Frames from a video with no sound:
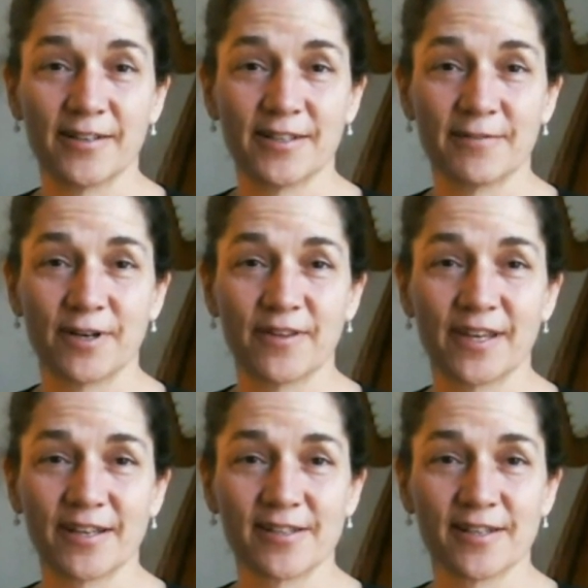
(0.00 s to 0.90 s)
different
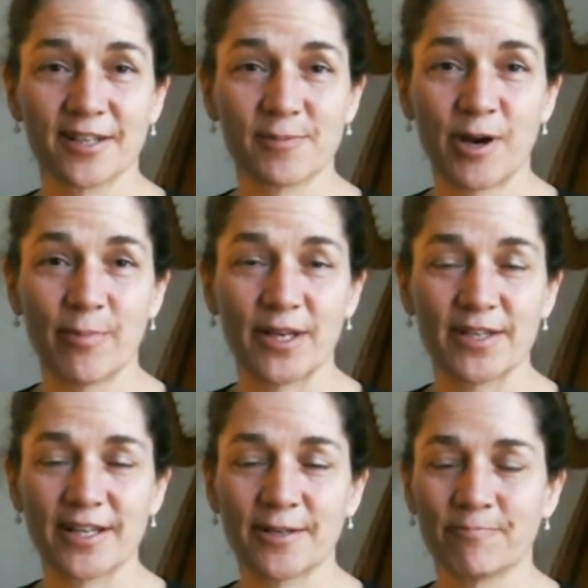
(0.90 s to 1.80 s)
things and
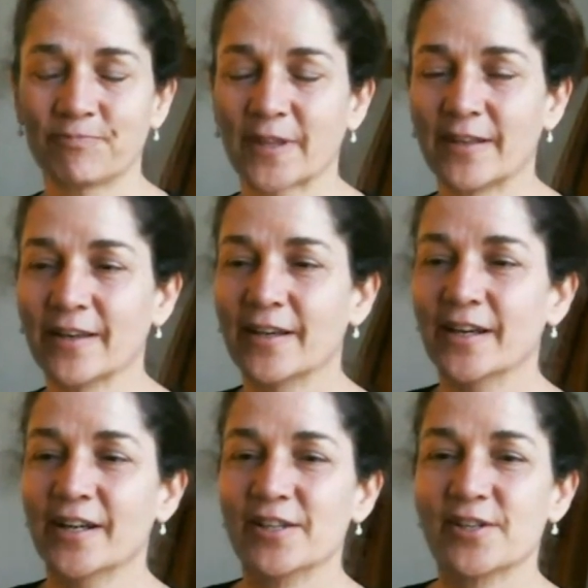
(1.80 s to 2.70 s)
experimenting.
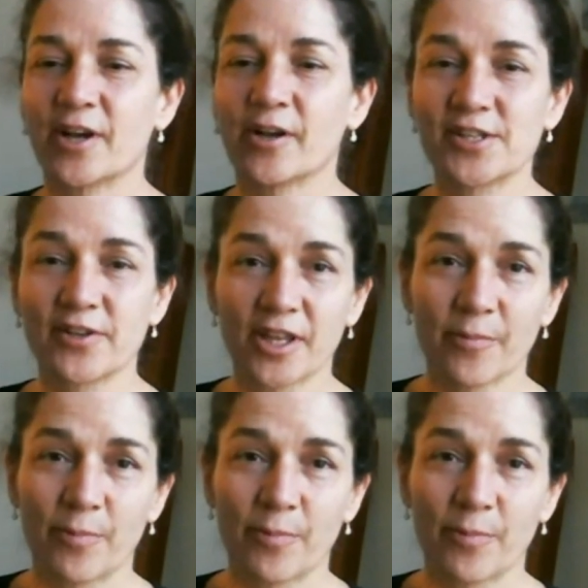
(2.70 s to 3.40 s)
So let's look at the